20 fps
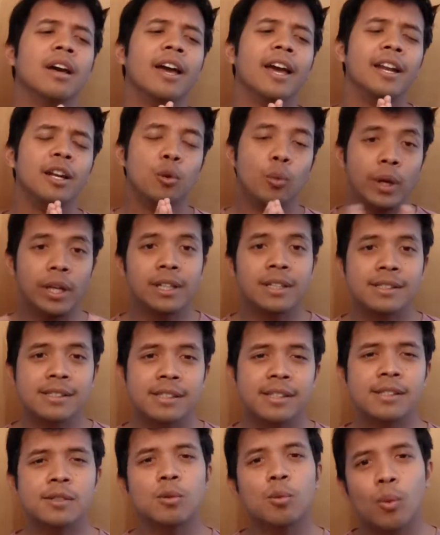And the weakness
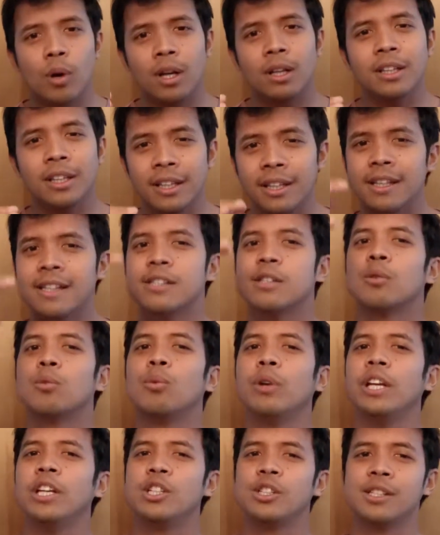is, well, he has
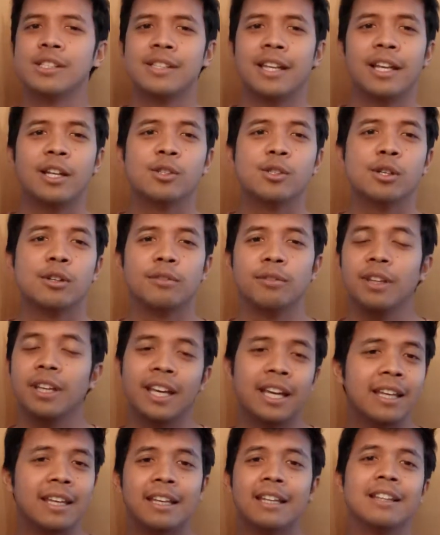reached the status of he
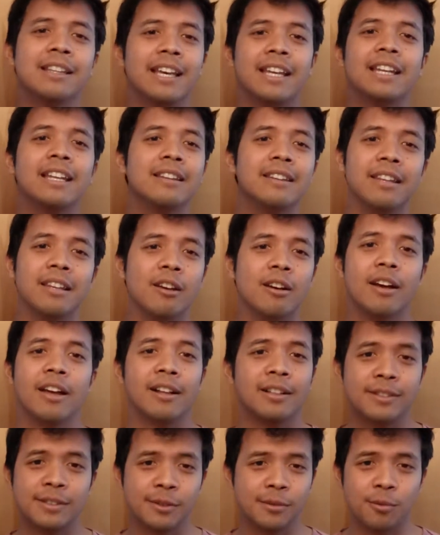can kill anything
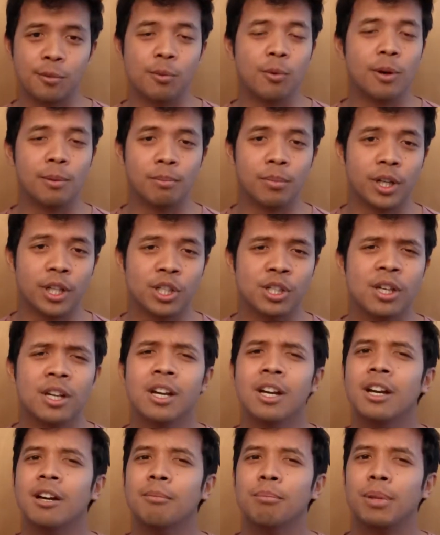else with one punch,
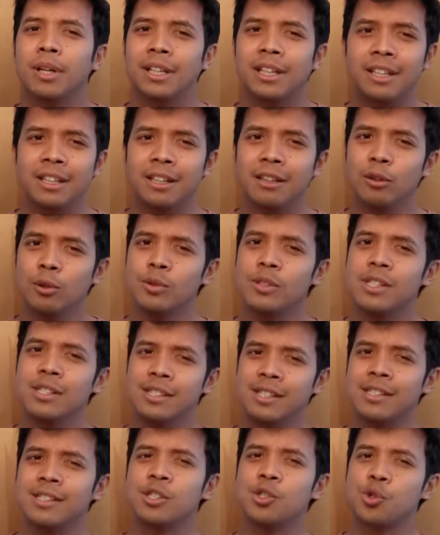but he
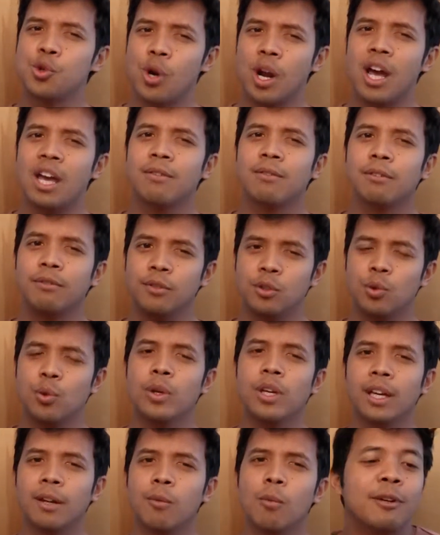loses his drive of
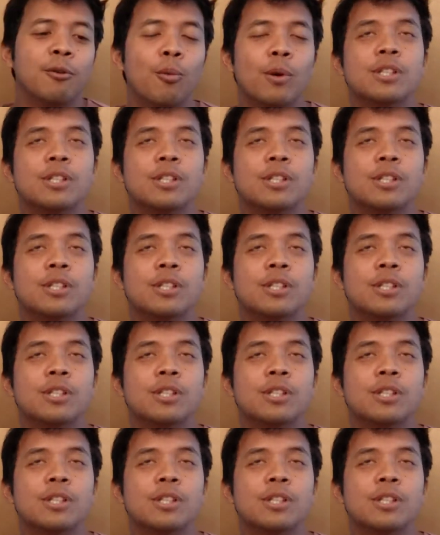doing it.